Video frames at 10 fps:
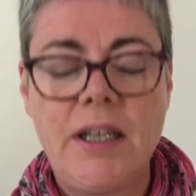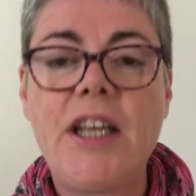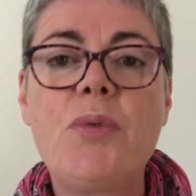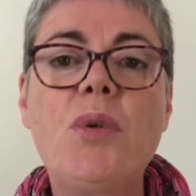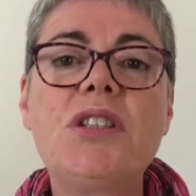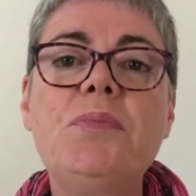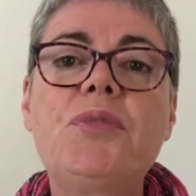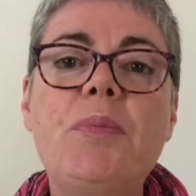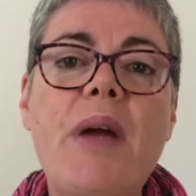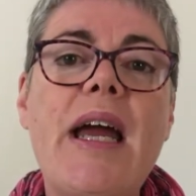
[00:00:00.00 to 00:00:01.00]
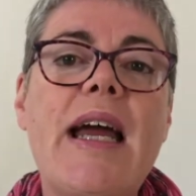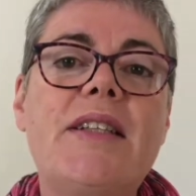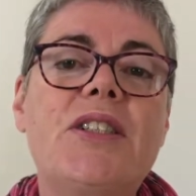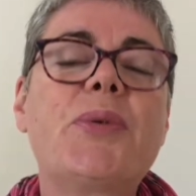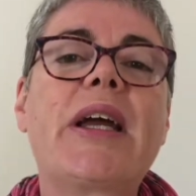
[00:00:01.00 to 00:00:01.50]
He wasn't
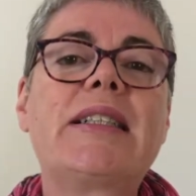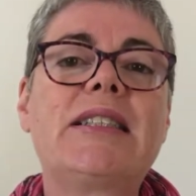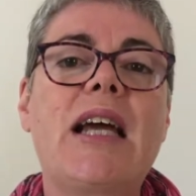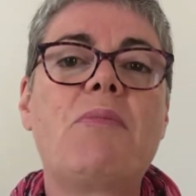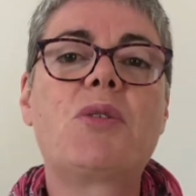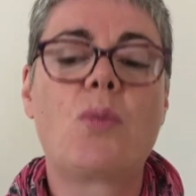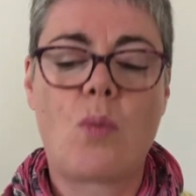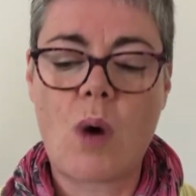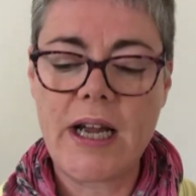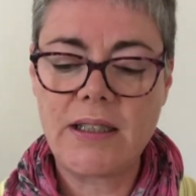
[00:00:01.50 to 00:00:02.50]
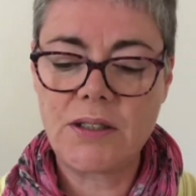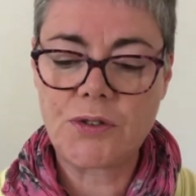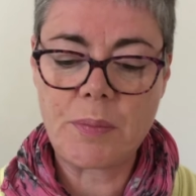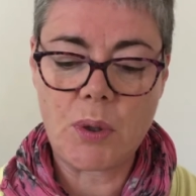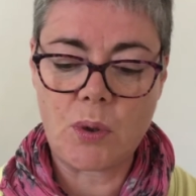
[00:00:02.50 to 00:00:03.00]
prepared to accept wild
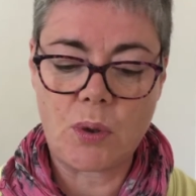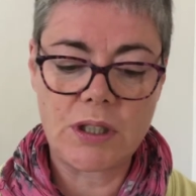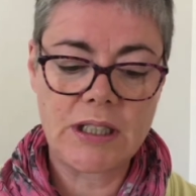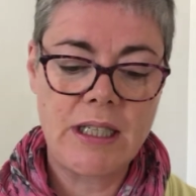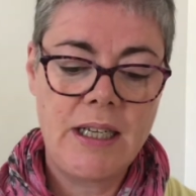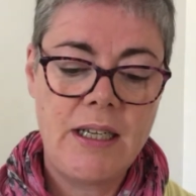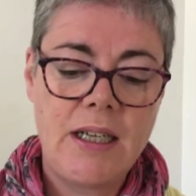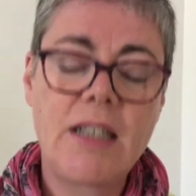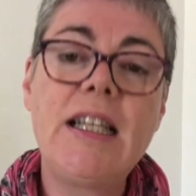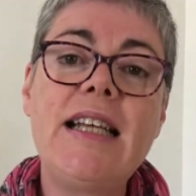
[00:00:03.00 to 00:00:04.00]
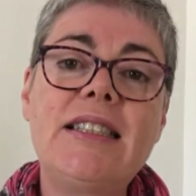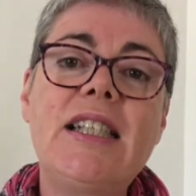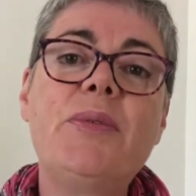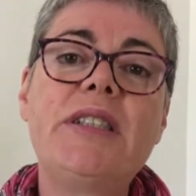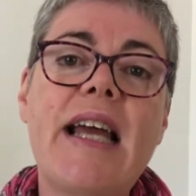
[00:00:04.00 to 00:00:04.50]
reports unless
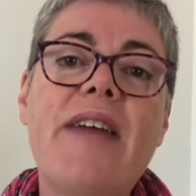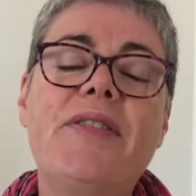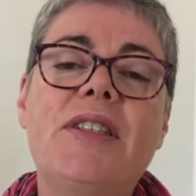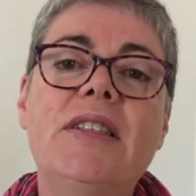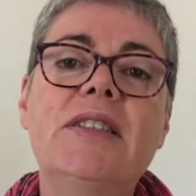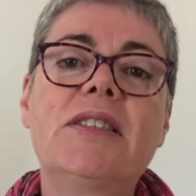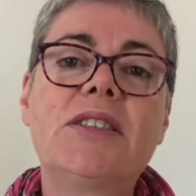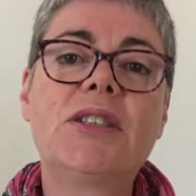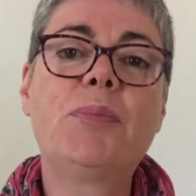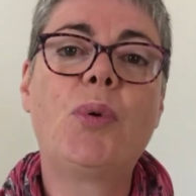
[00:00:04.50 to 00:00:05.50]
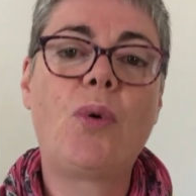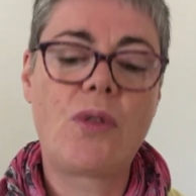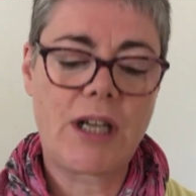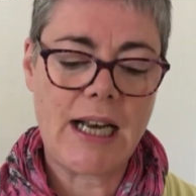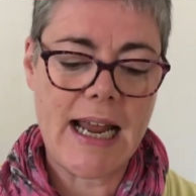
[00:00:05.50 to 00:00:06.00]
there was evidence to
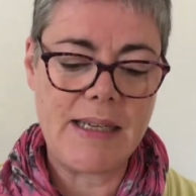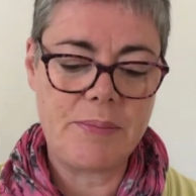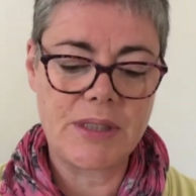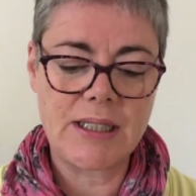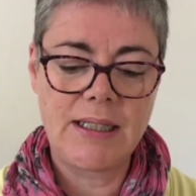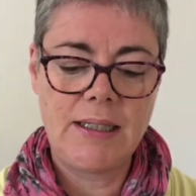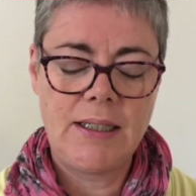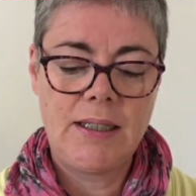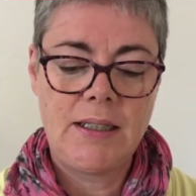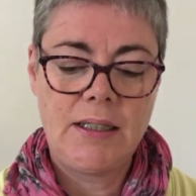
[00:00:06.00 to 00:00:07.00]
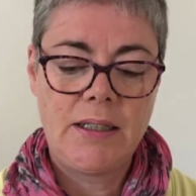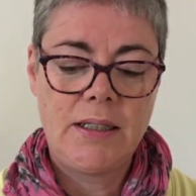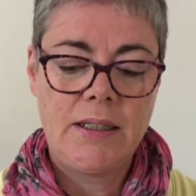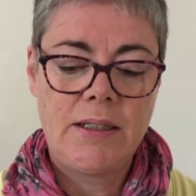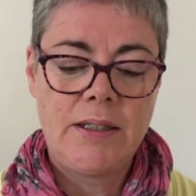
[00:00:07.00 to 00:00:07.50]
support the claims.
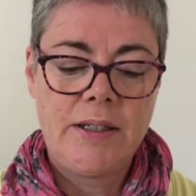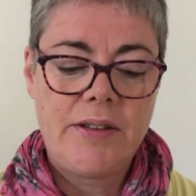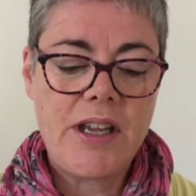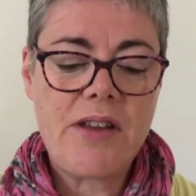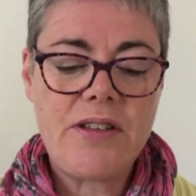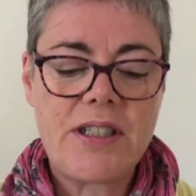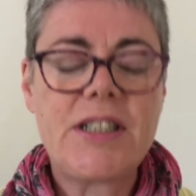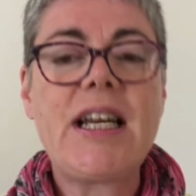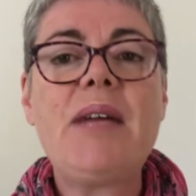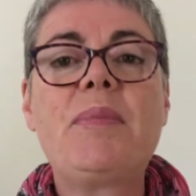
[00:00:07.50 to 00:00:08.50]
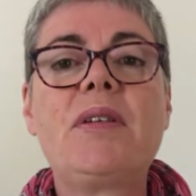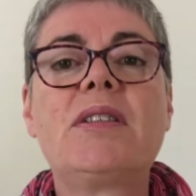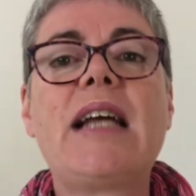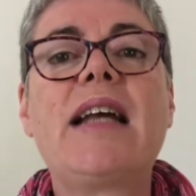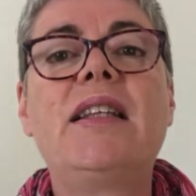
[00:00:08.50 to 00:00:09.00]
The other
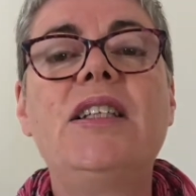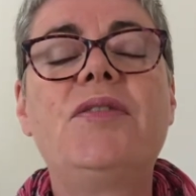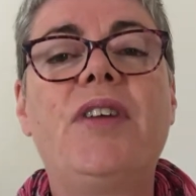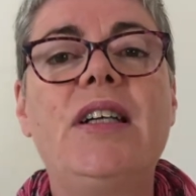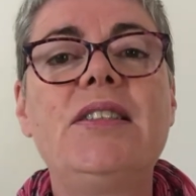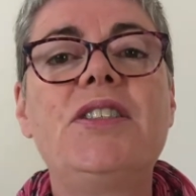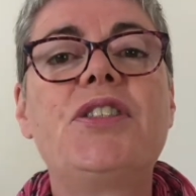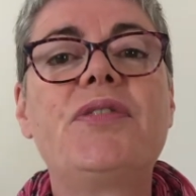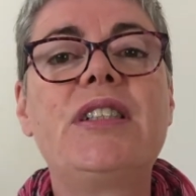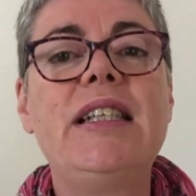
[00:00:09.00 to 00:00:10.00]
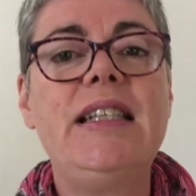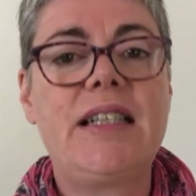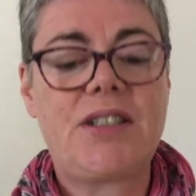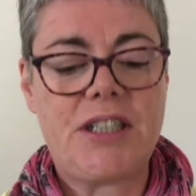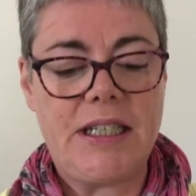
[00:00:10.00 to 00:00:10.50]
disciples had the advantage of
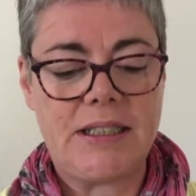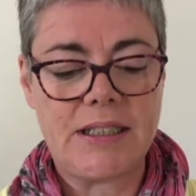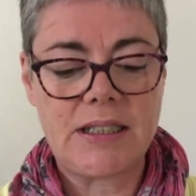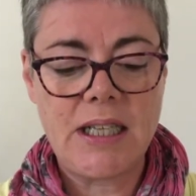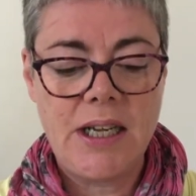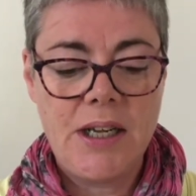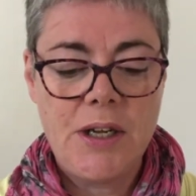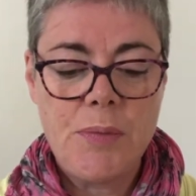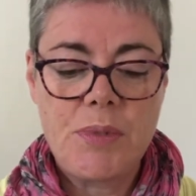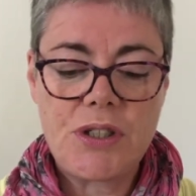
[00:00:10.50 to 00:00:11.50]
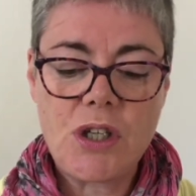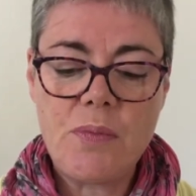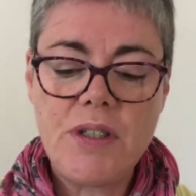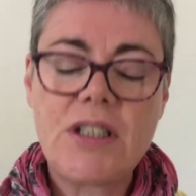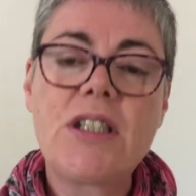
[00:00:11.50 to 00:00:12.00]
seeing Jesus, but
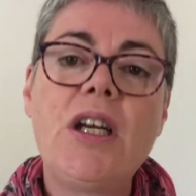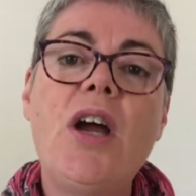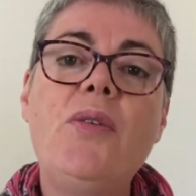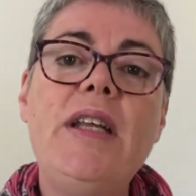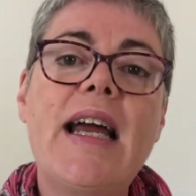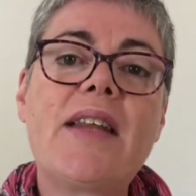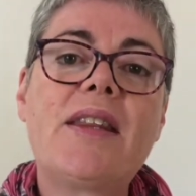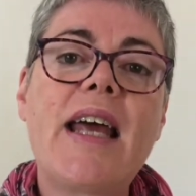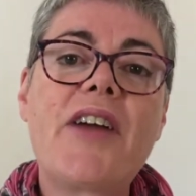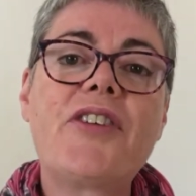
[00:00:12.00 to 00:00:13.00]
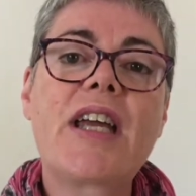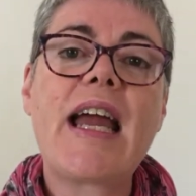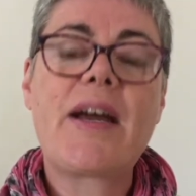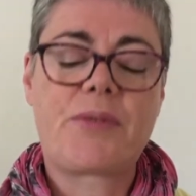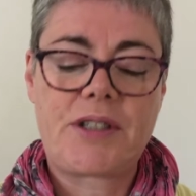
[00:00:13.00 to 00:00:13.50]
Thomas only had their
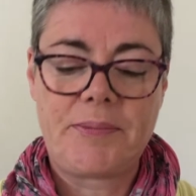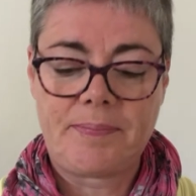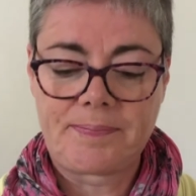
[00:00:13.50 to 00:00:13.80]
account.